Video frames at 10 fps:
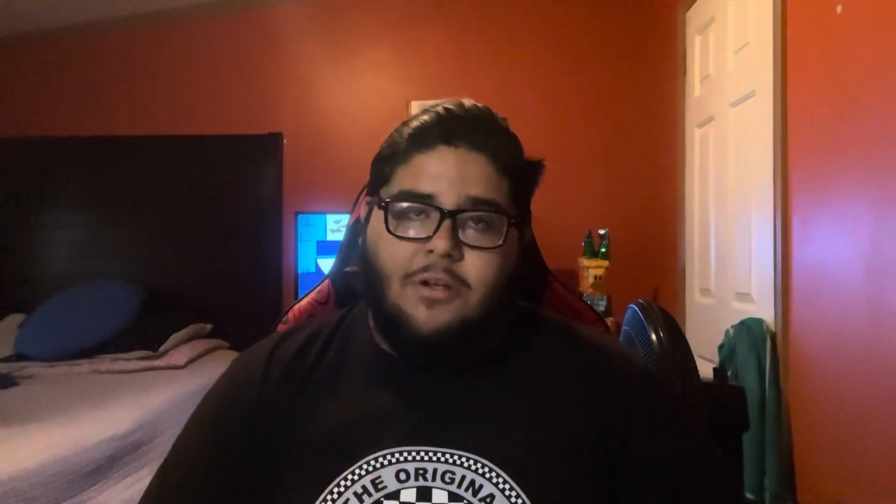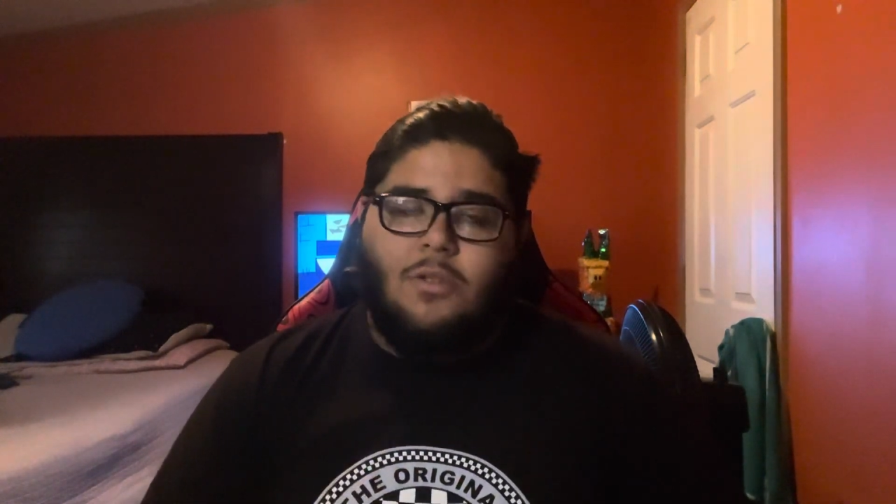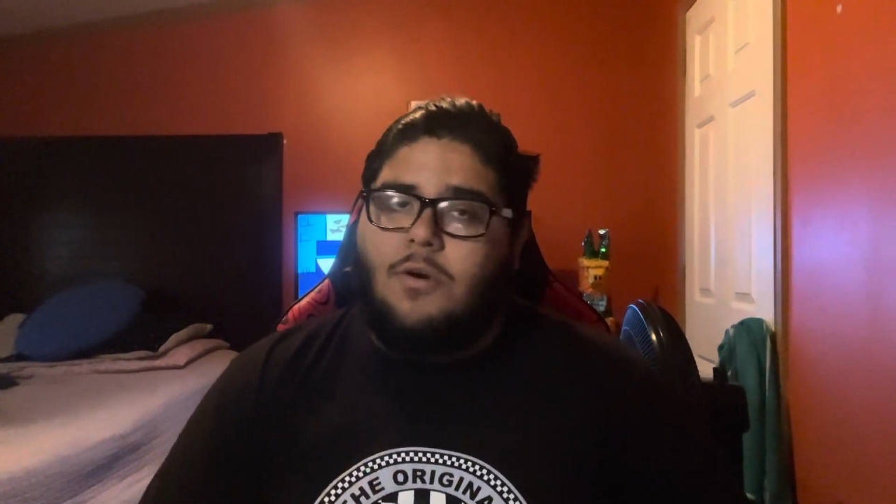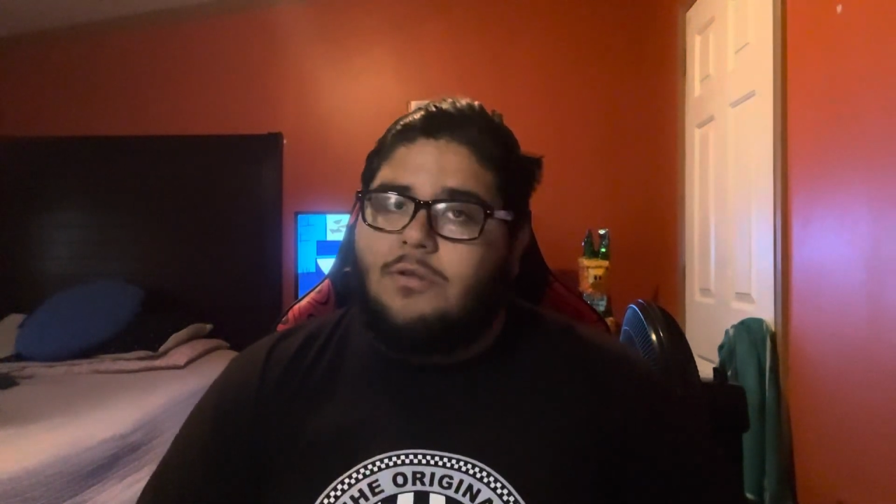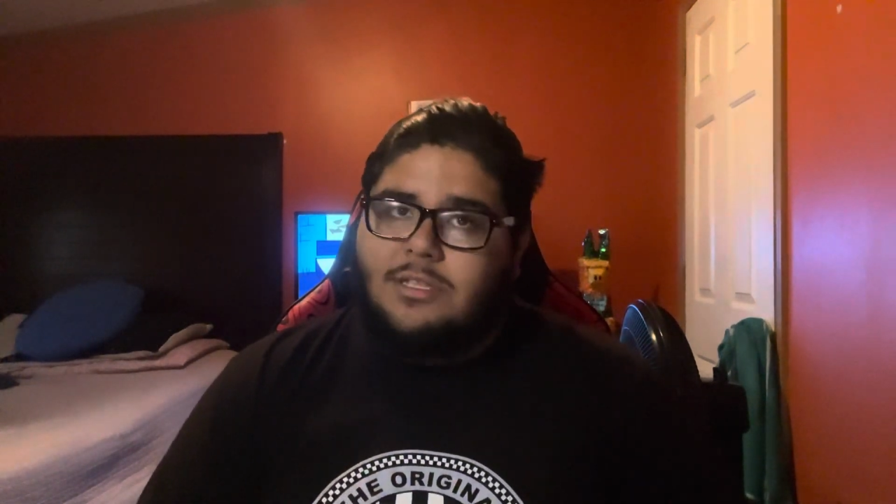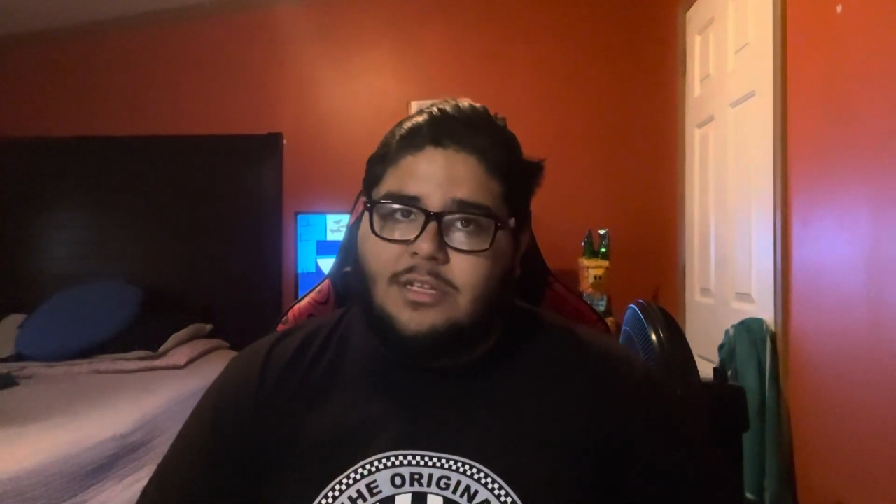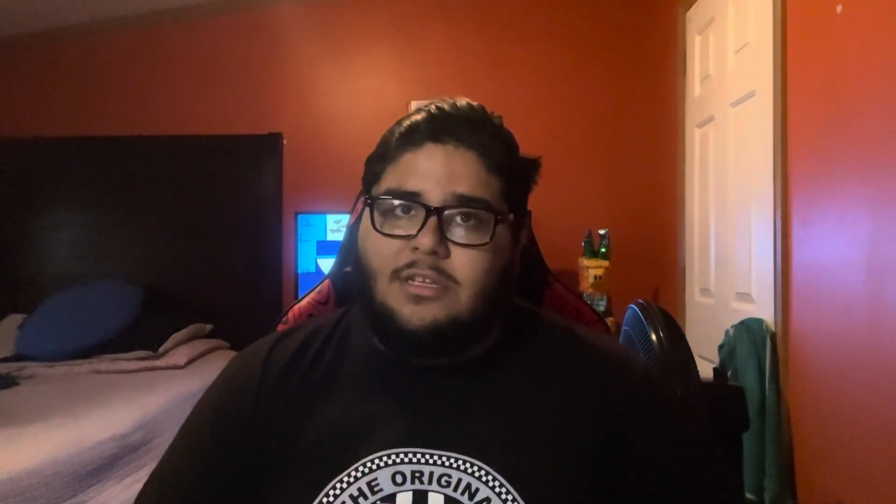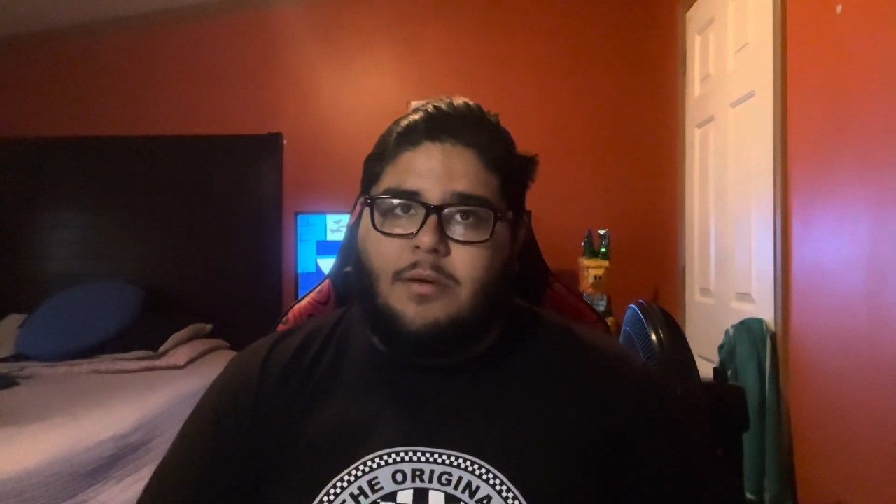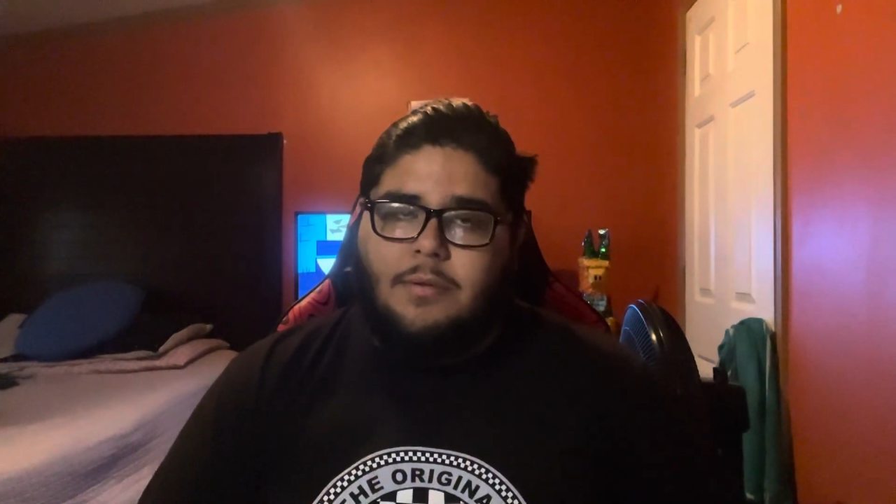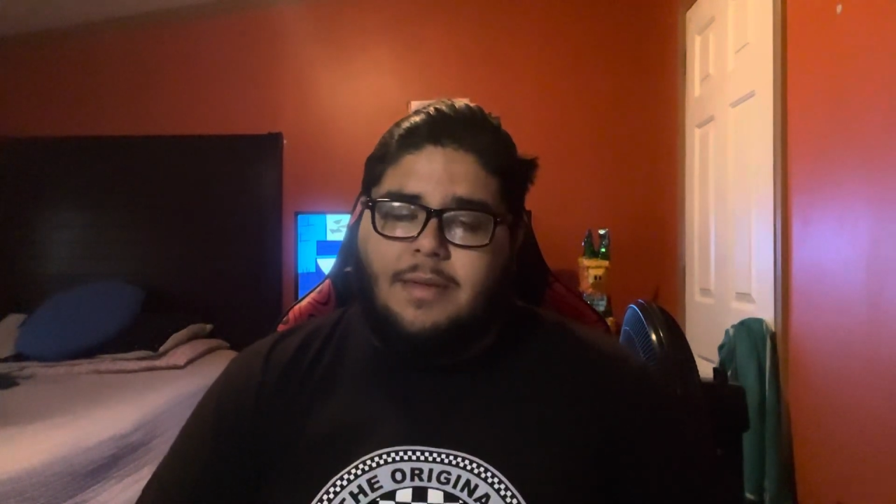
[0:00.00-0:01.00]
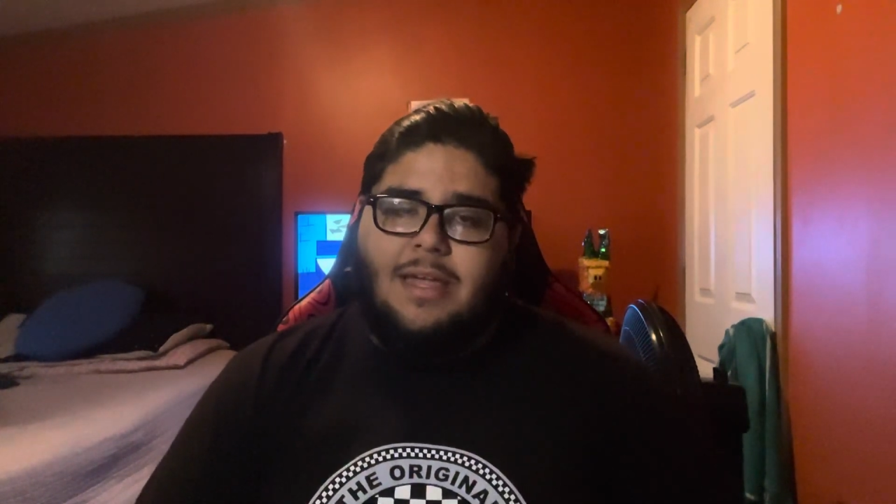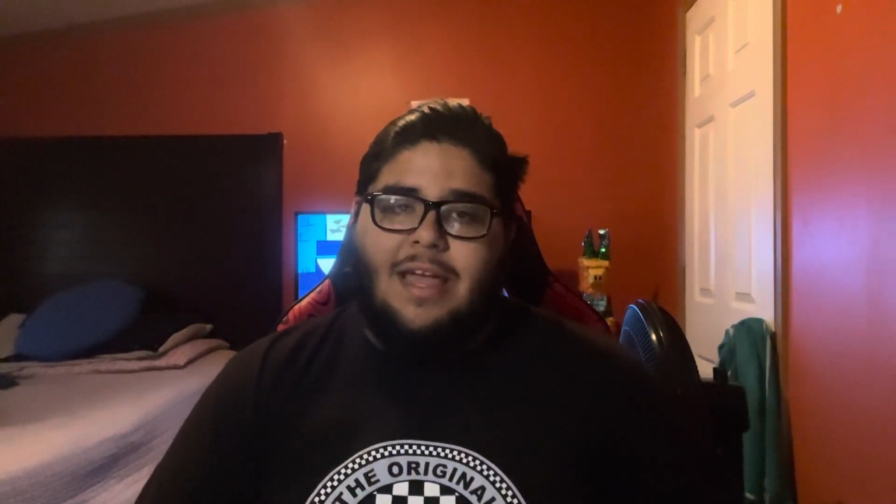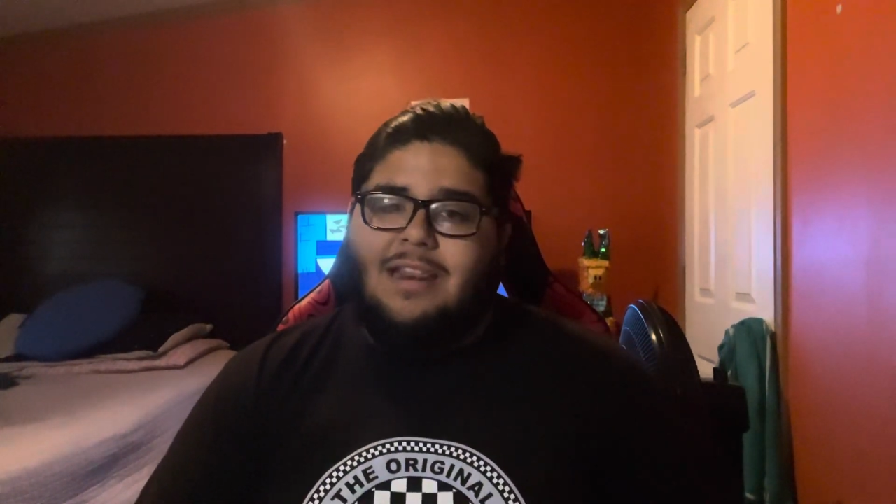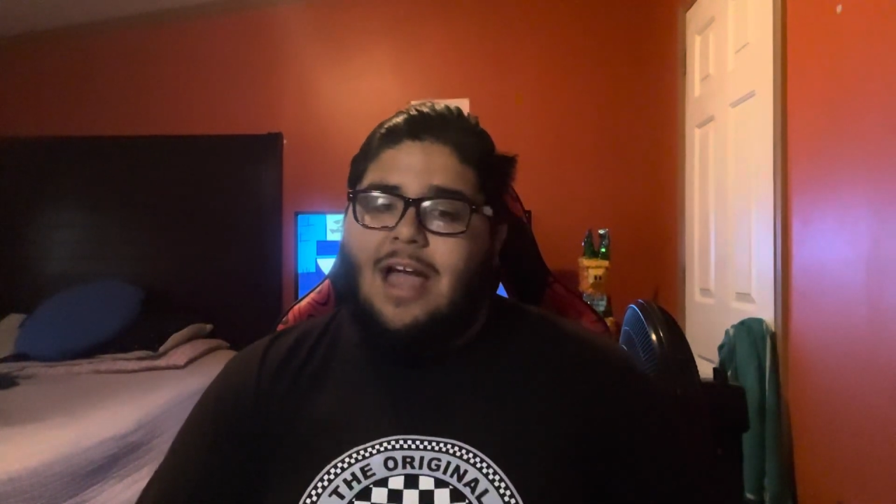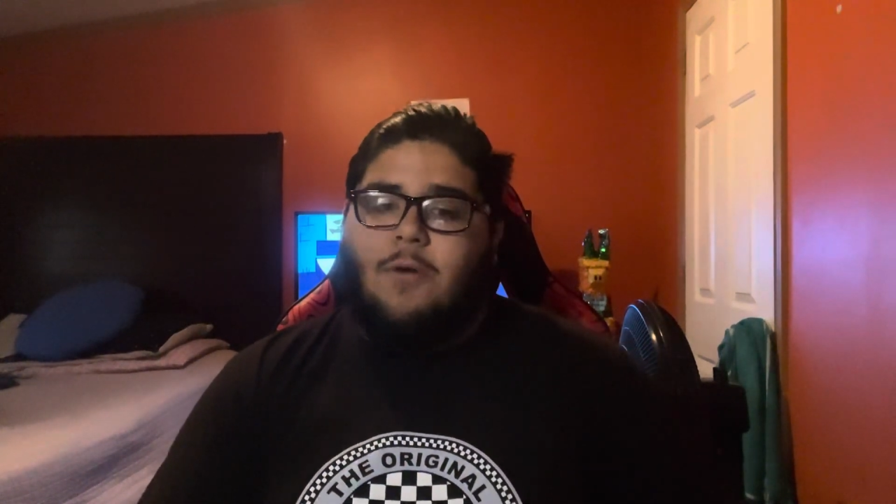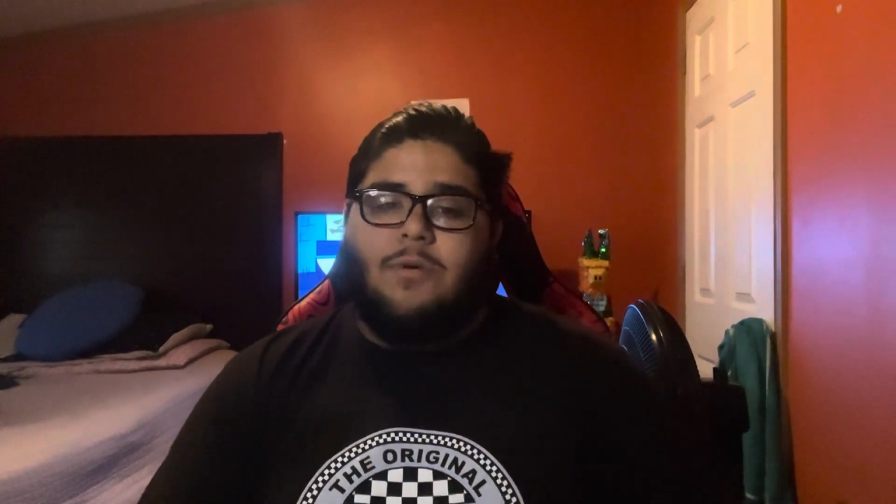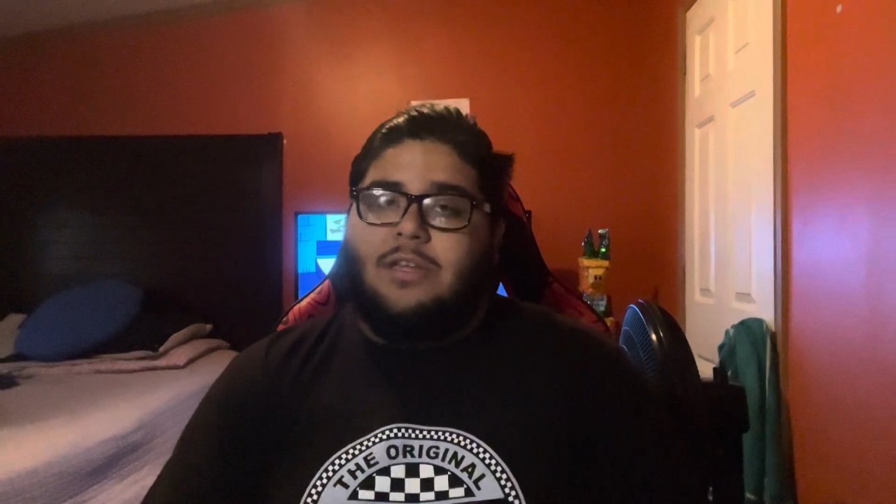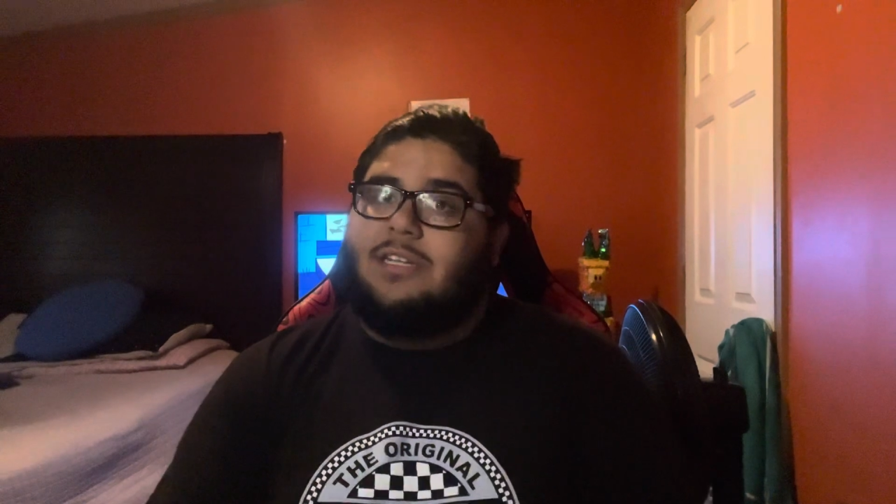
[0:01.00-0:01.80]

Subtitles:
loyal to the WWE and not willing